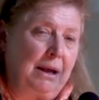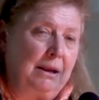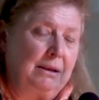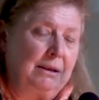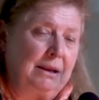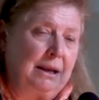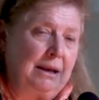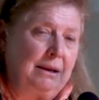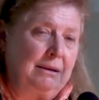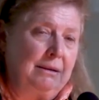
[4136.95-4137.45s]

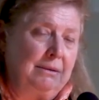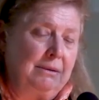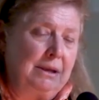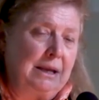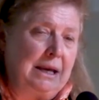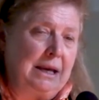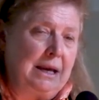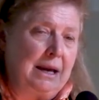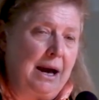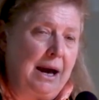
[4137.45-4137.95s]
the
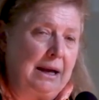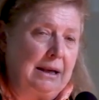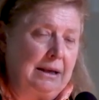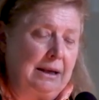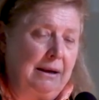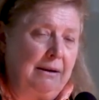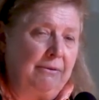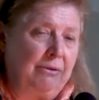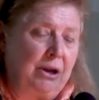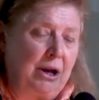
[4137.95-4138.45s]
the
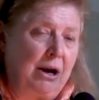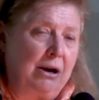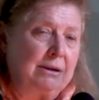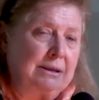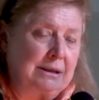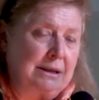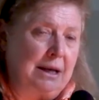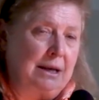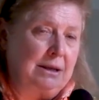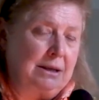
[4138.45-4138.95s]
idea of the
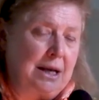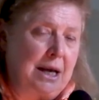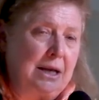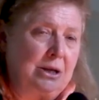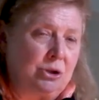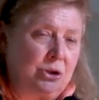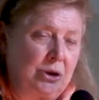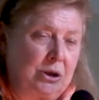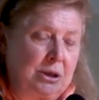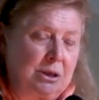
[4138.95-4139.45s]

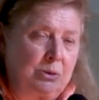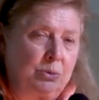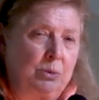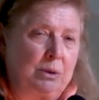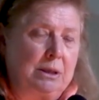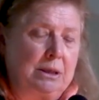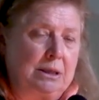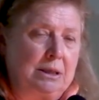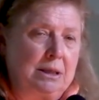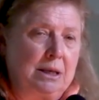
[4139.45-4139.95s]
ostentatious
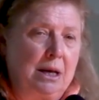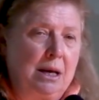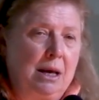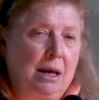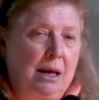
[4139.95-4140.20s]
was